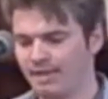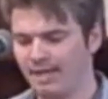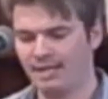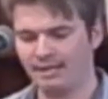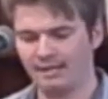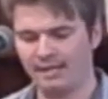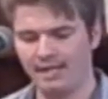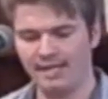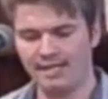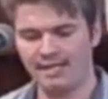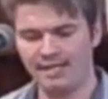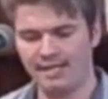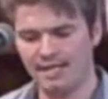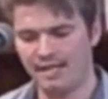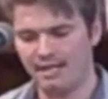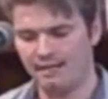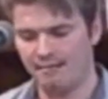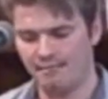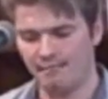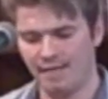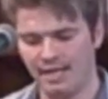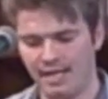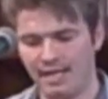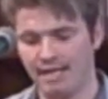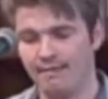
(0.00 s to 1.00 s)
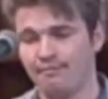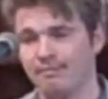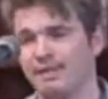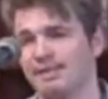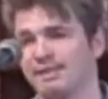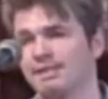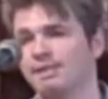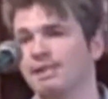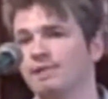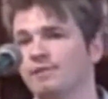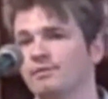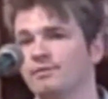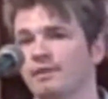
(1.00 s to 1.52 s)
and like him, I am
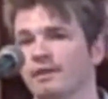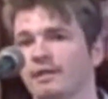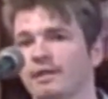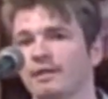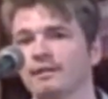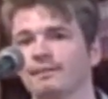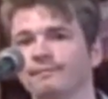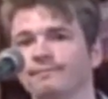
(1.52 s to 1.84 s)
eccentric.